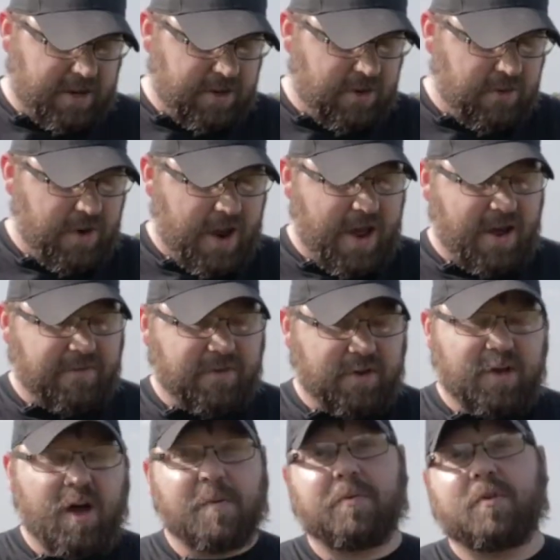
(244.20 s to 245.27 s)
do have a
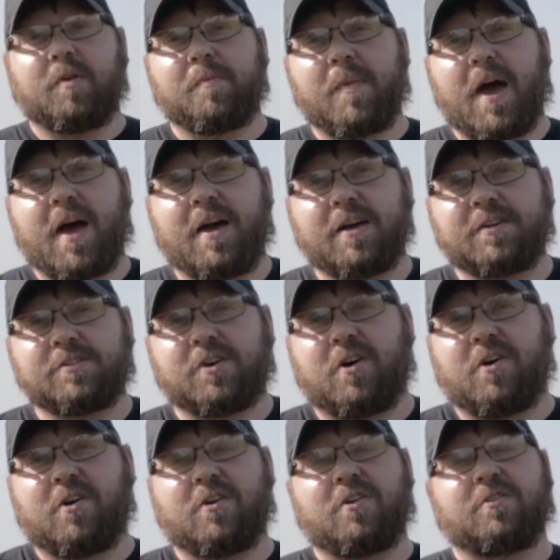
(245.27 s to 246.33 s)
couple of mags
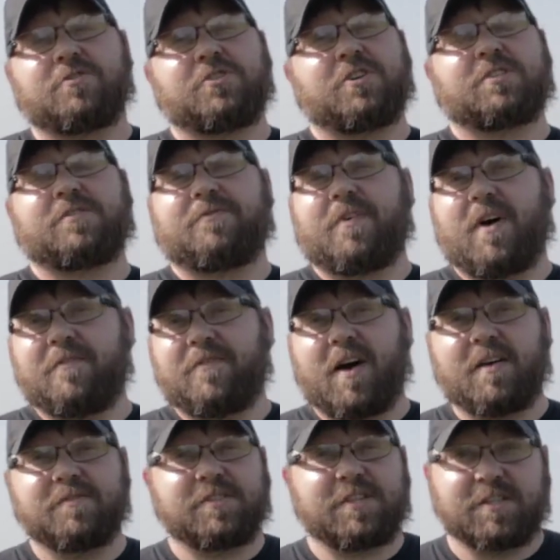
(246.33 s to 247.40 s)
are just
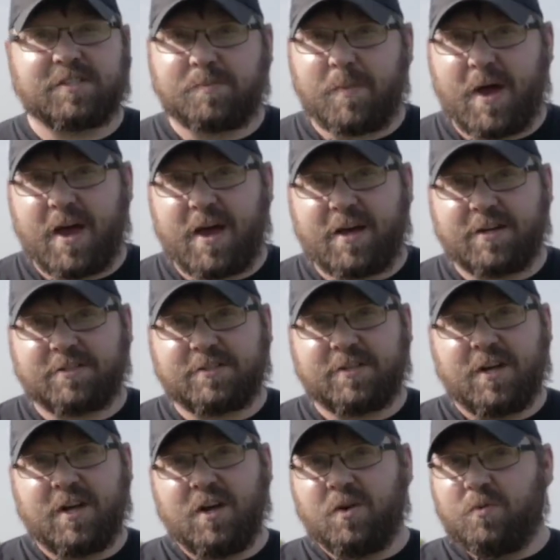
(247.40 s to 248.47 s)
5.56 mags
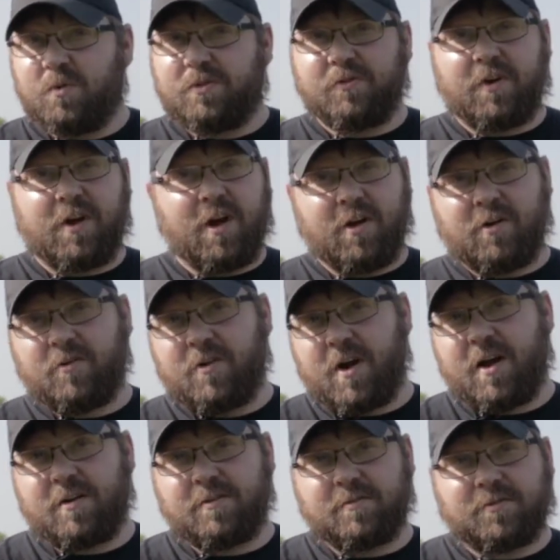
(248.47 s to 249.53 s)
with
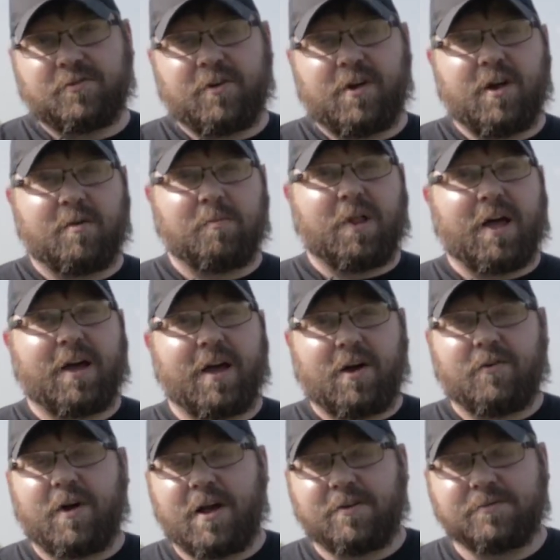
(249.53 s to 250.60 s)
300 Blackout
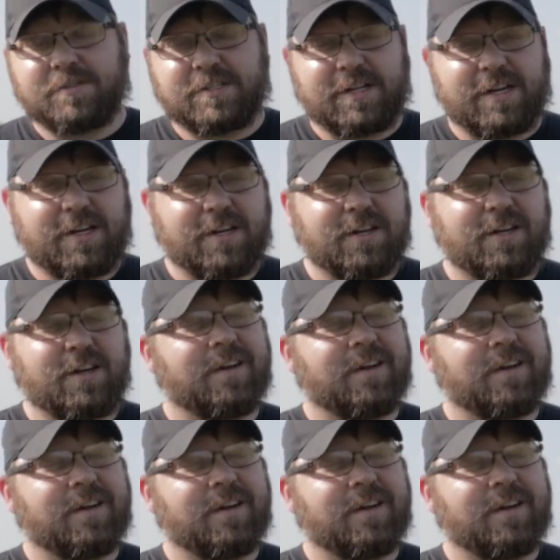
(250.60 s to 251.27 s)
rounds in it.